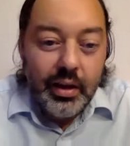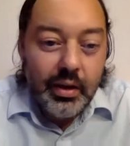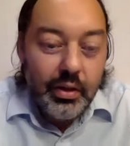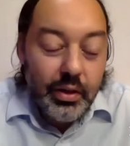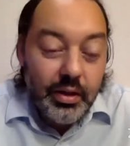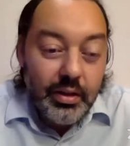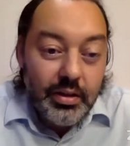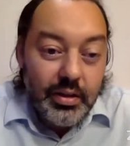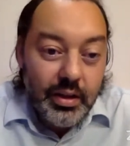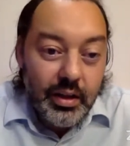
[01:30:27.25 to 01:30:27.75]

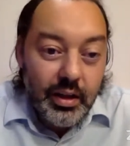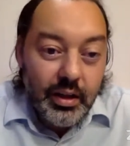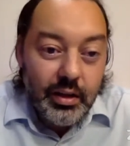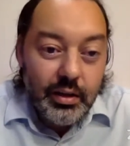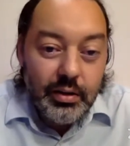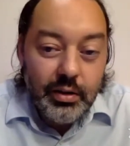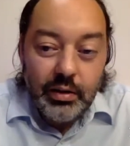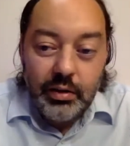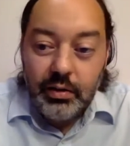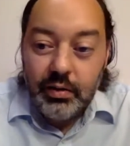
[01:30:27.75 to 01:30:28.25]
these
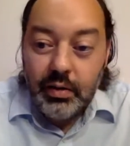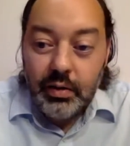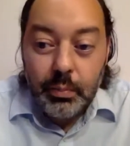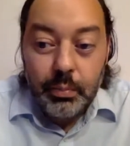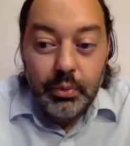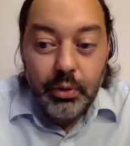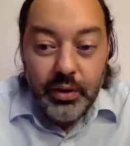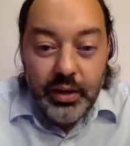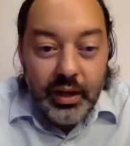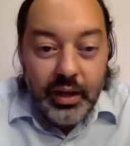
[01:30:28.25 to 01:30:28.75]
things,
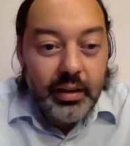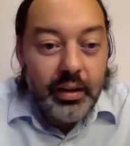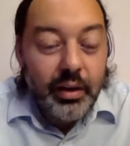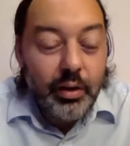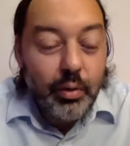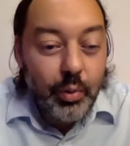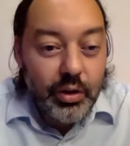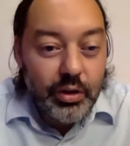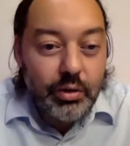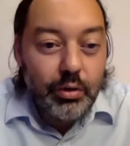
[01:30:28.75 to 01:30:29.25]
and
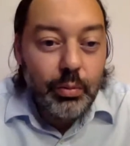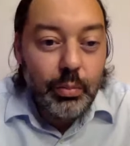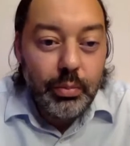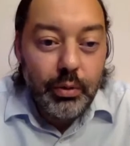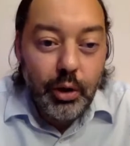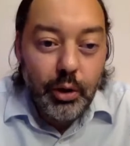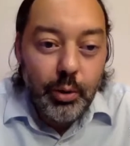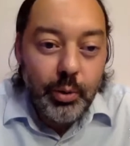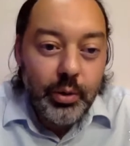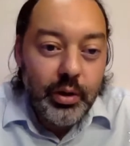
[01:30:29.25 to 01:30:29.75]
protecting
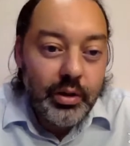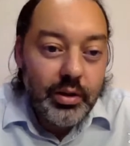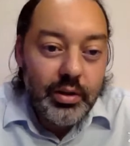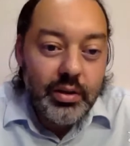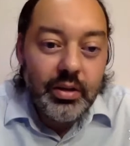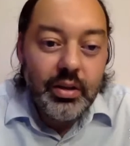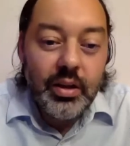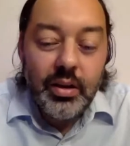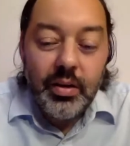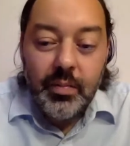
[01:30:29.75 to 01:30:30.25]

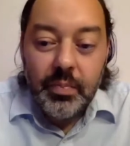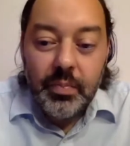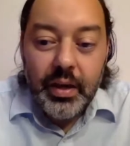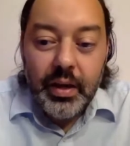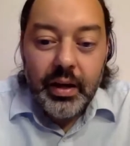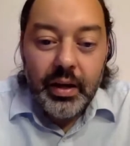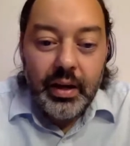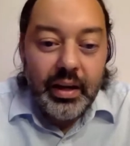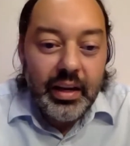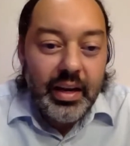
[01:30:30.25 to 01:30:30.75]
whistleblowers,
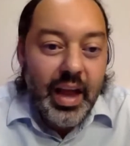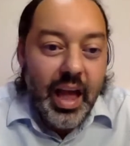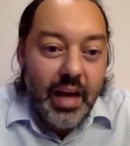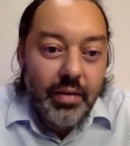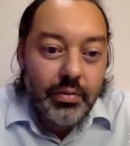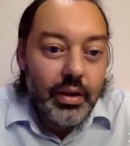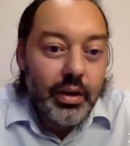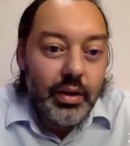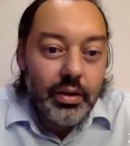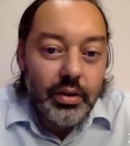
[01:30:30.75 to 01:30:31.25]
and
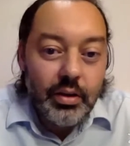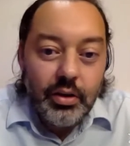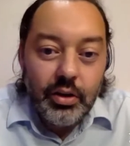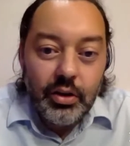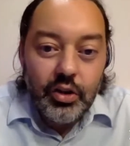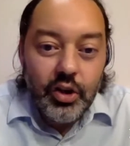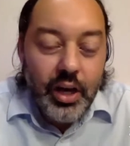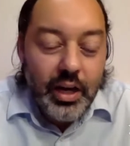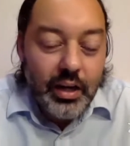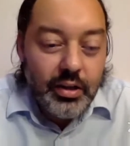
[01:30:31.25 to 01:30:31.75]
having
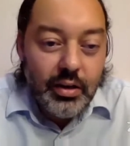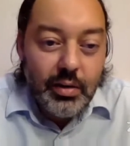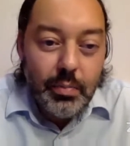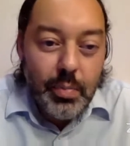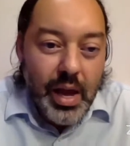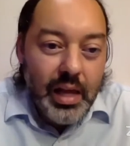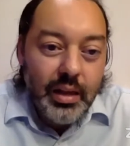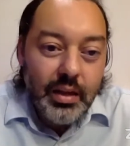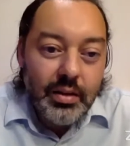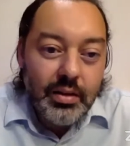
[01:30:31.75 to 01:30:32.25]
checks and
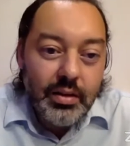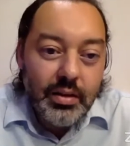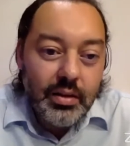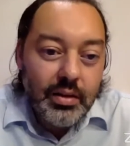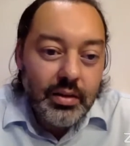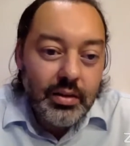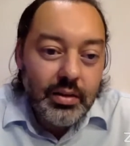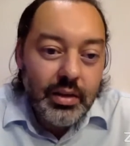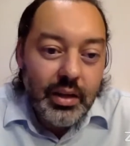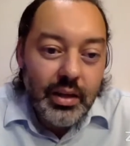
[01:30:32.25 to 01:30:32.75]

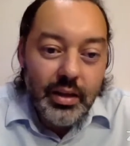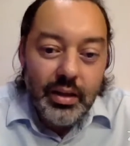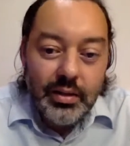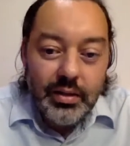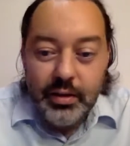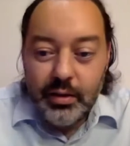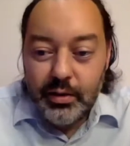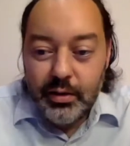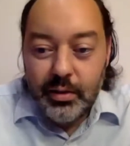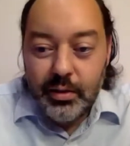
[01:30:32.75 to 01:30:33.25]
balances in the
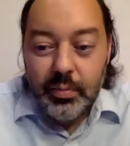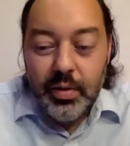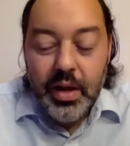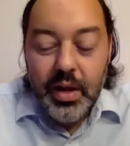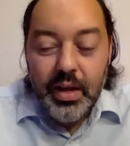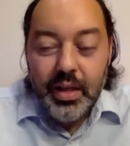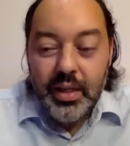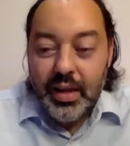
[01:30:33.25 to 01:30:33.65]
system.